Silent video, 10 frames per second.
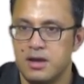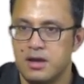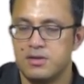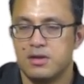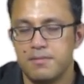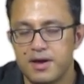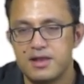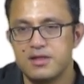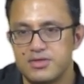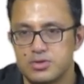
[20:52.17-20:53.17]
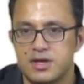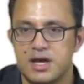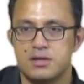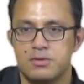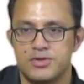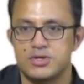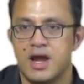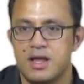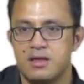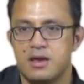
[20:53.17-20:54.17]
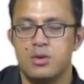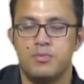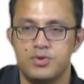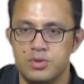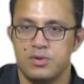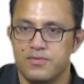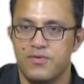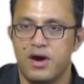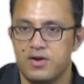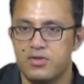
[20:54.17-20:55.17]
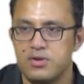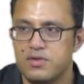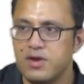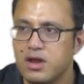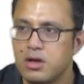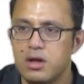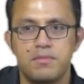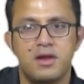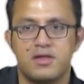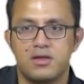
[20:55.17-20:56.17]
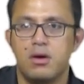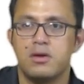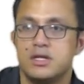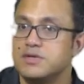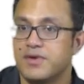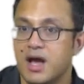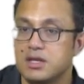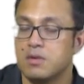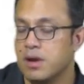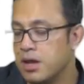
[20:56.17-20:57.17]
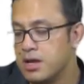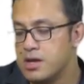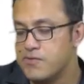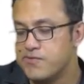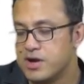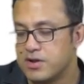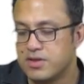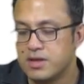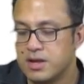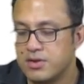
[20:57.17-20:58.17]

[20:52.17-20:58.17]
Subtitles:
And you combine these two categories together and it produces farce. So it's a very complex cognitive category, farce.